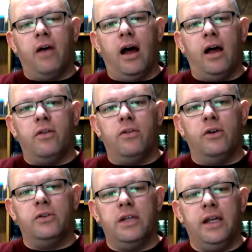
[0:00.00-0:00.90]

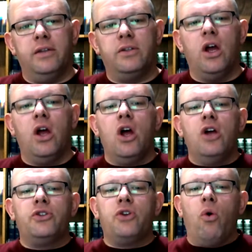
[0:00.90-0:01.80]
those needs.
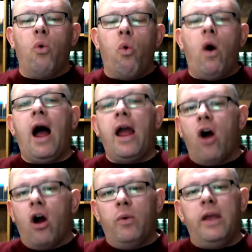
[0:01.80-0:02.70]
So why
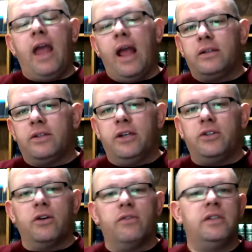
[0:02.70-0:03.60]
are we canceling
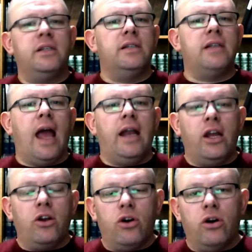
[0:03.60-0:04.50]
services and
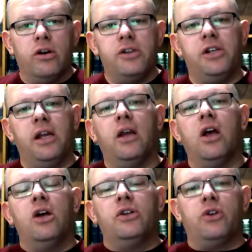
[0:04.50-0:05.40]
encouraging
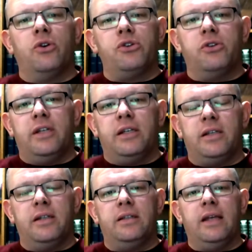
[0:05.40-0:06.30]
social
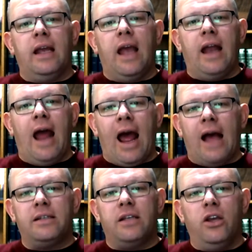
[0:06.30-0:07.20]
distancing and
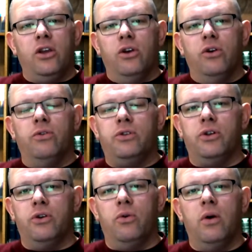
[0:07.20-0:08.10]
asking you
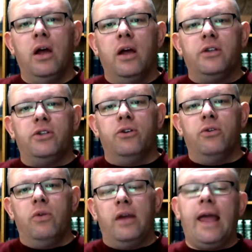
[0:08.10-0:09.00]
to
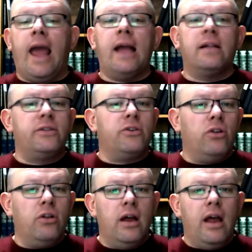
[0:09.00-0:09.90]

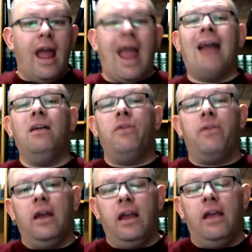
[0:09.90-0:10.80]
cancel
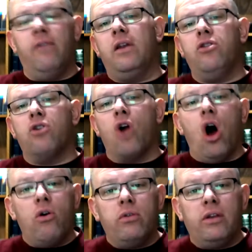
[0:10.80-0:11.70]
anything even in your
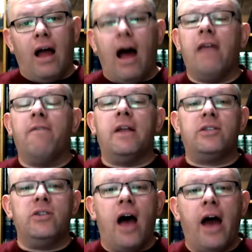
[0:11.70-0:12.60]
own life that's
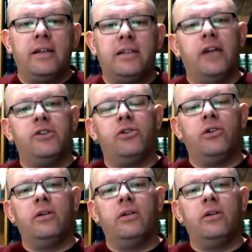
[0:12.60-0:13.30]
non-essential?